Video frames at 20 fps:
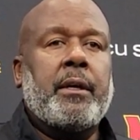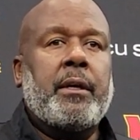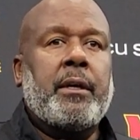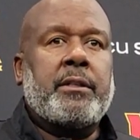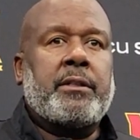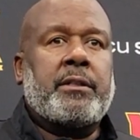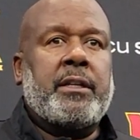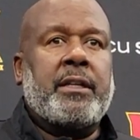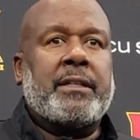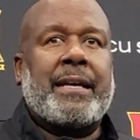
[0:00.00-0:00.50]

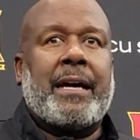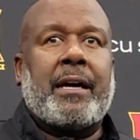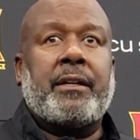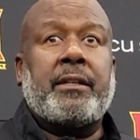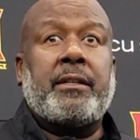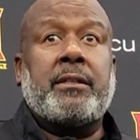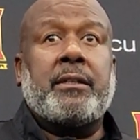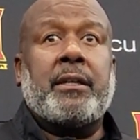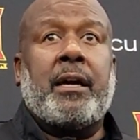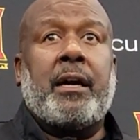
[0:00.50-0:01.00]
is just how
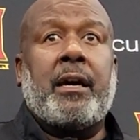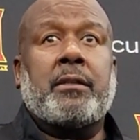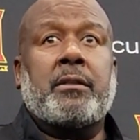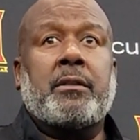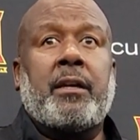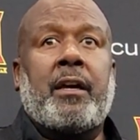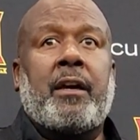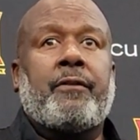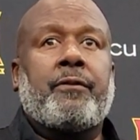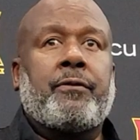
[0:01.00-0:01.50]
these
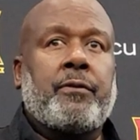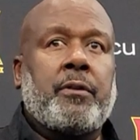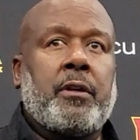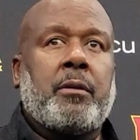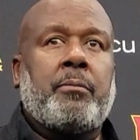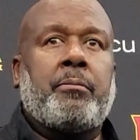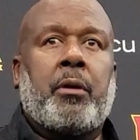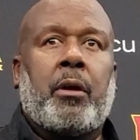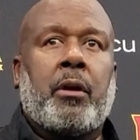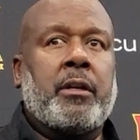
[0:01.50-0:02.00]
guys have really
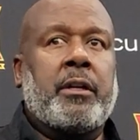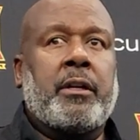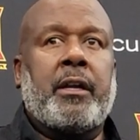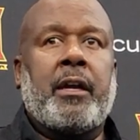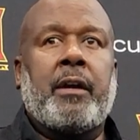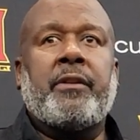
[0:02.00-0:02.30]
bought into